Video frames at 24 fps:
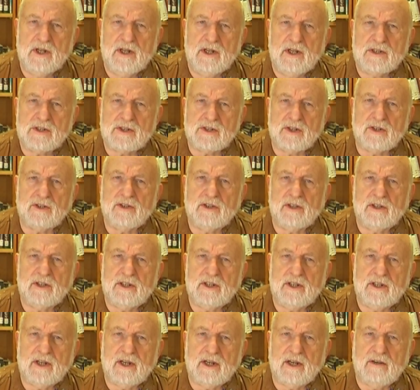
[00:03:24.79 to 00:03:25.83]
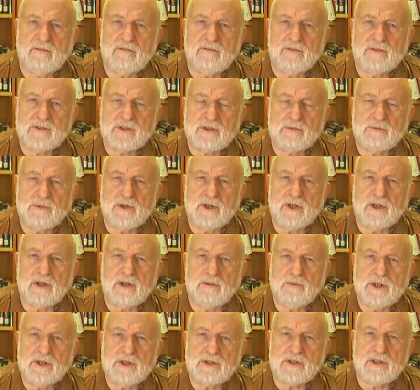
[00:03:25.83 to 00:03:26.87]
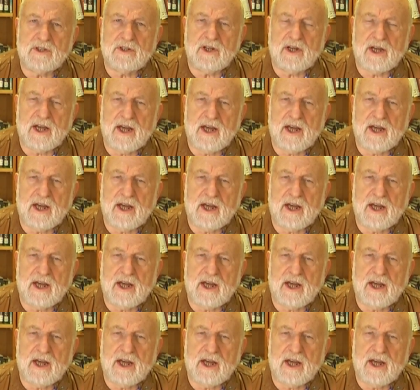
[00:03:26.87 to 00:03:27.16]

suddenly have something come into their